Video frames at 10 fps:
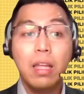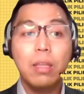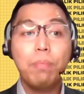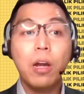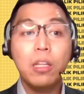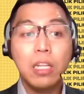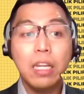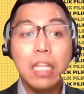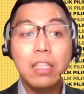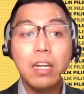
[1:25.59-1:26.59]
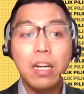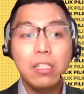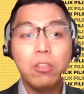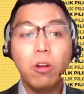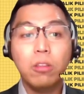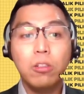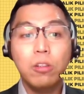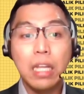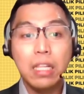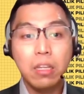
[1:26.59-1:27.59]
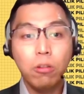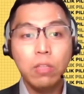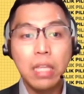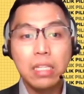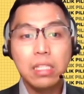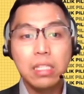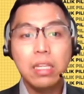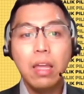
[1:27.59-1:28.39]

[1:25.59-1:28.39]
The project leader is Dr. Junel Saludes,